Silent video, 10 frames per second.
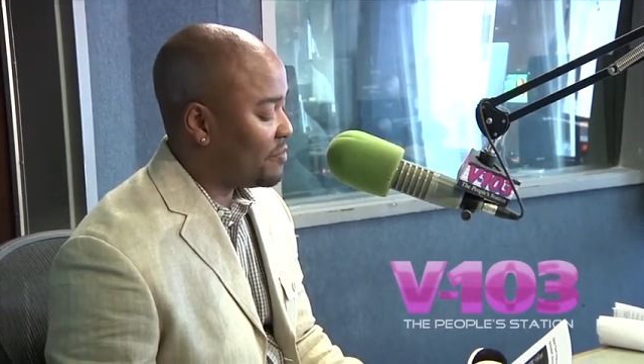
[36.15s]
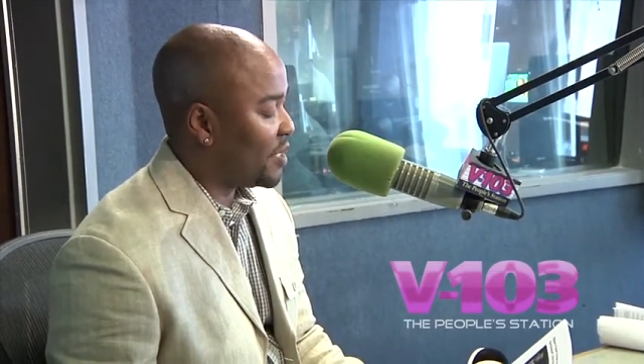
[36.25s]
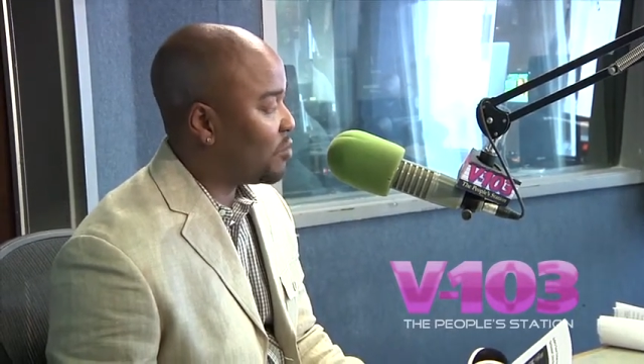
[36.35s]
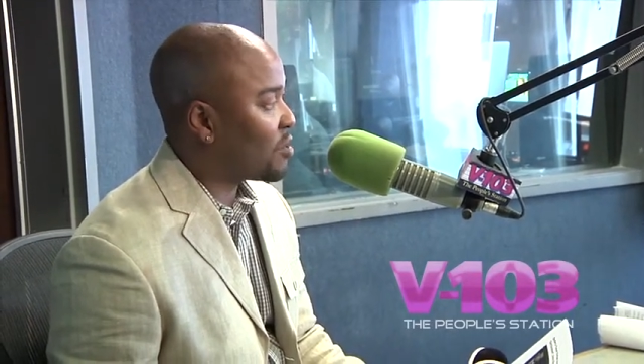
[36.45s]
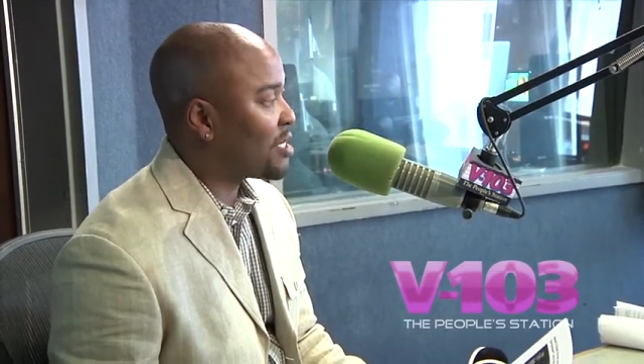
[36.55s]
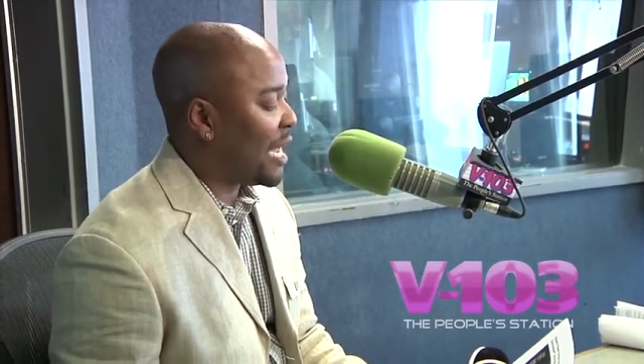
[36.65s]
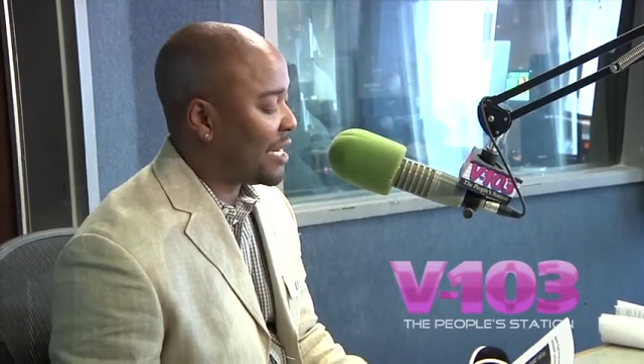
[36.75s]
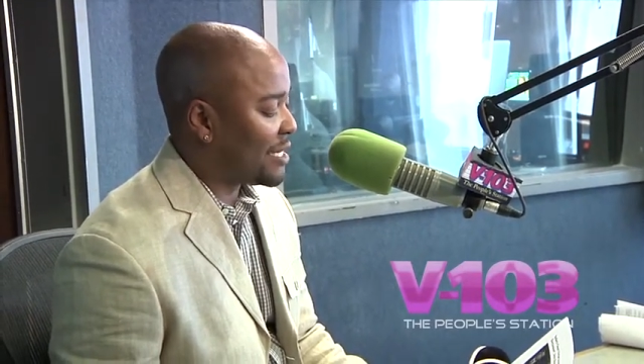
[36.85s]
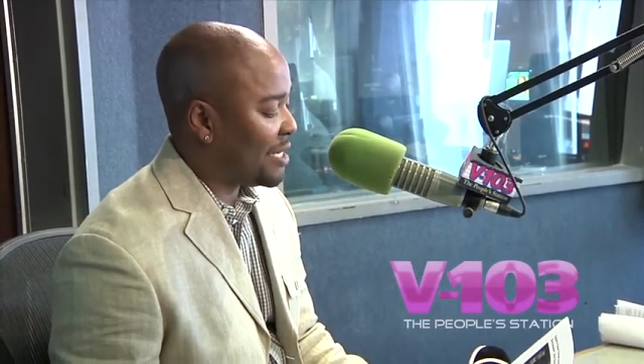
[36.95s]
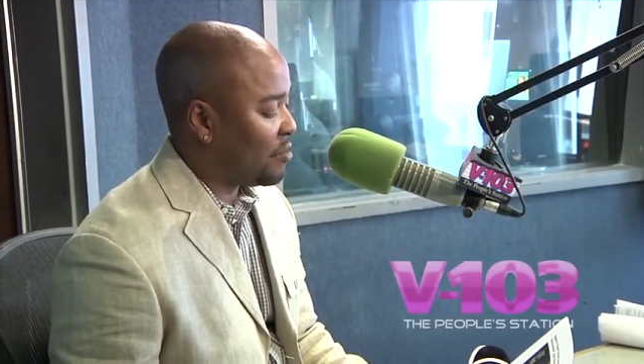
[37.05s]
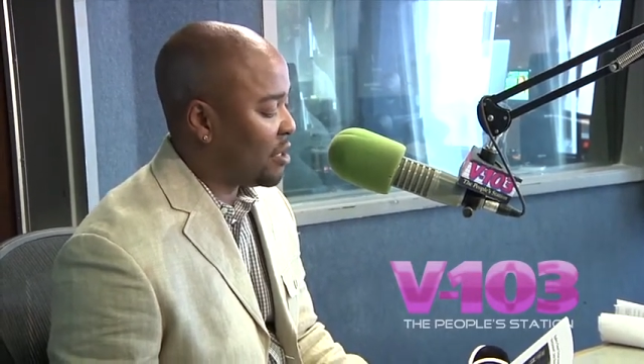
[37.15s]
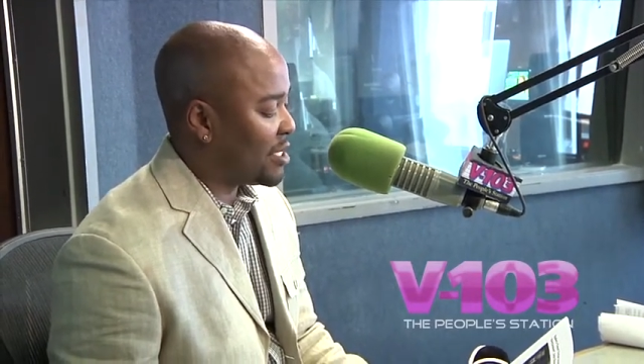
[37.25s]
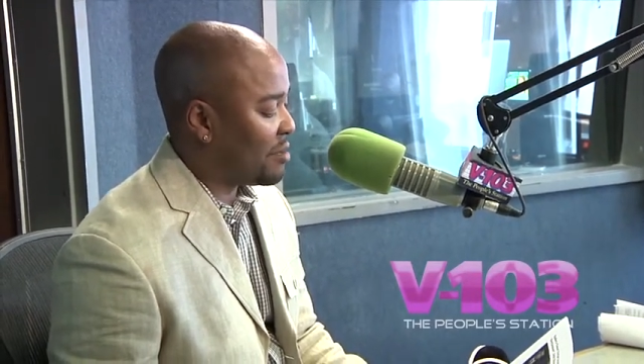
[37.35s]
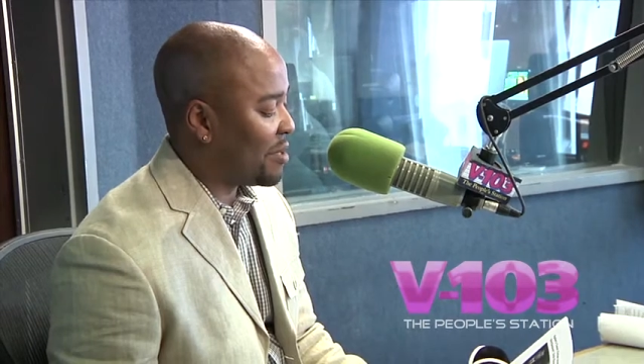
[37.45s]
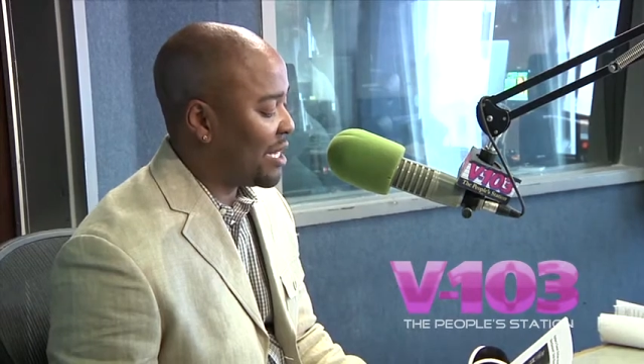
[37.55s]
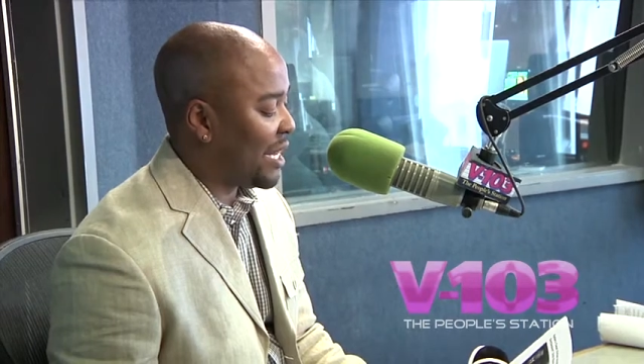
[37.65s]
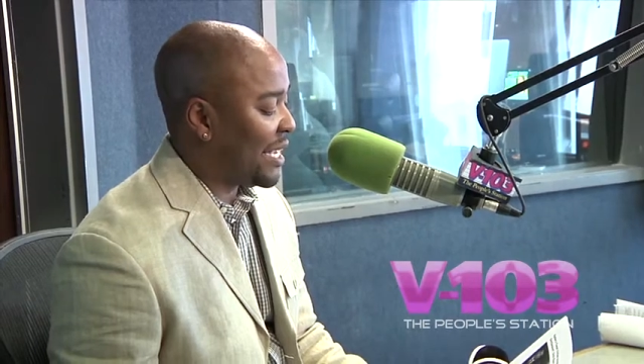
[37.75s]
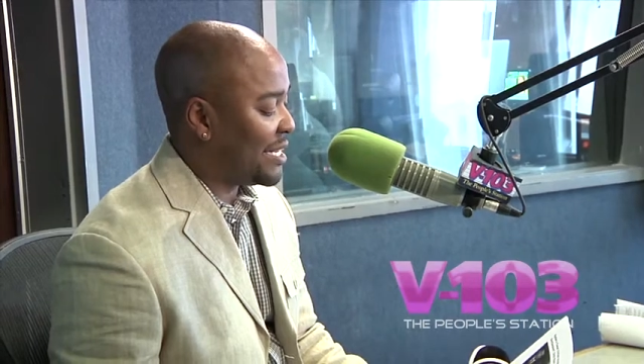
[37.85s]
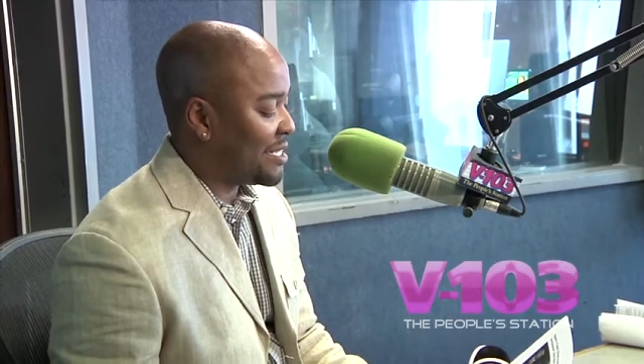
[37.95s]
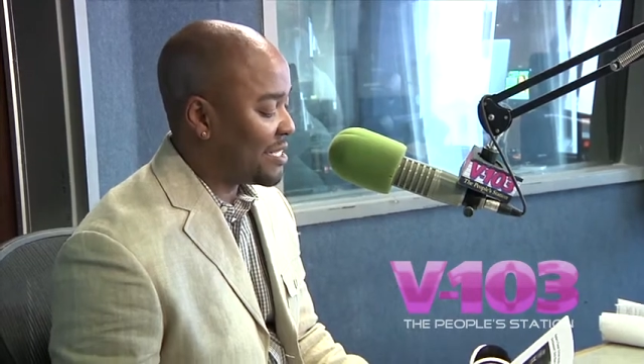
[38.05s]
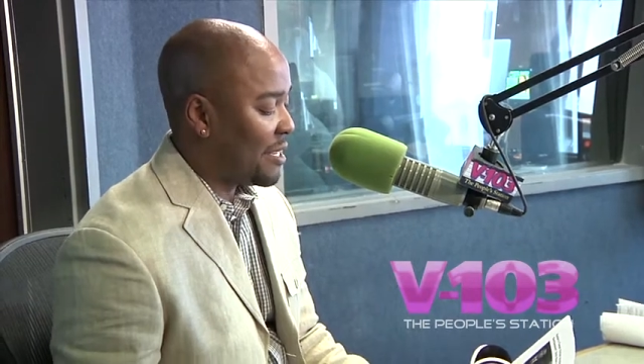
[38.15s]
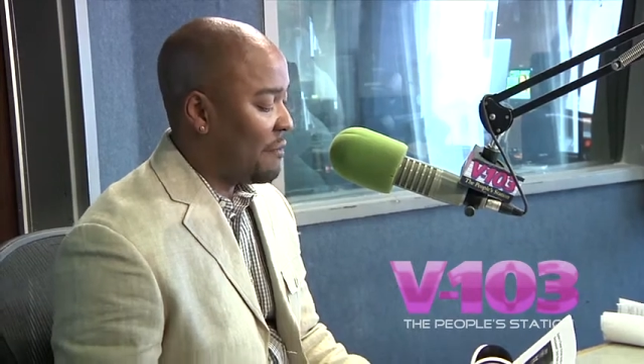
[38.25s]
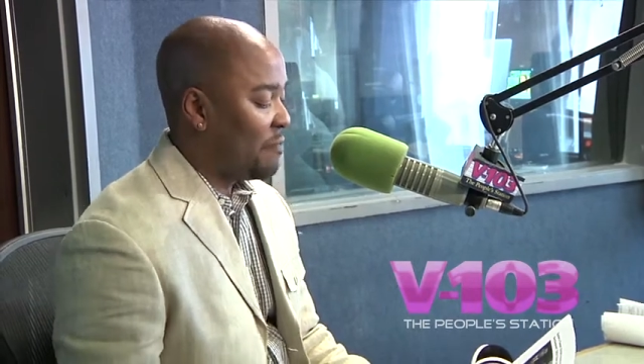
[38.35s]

it was not. It was the McClains.